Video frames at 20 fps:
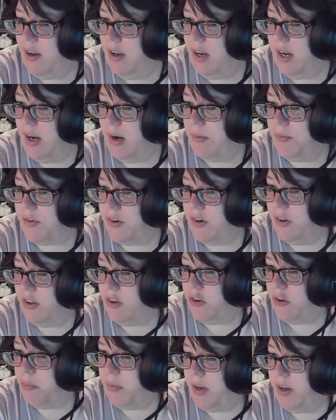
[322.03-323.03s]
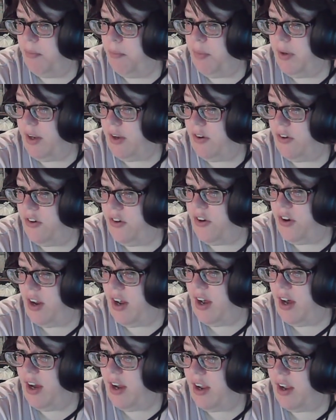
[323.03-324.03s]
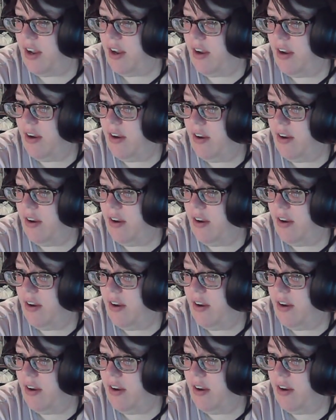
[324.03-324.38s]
I'm sure this will be a big shock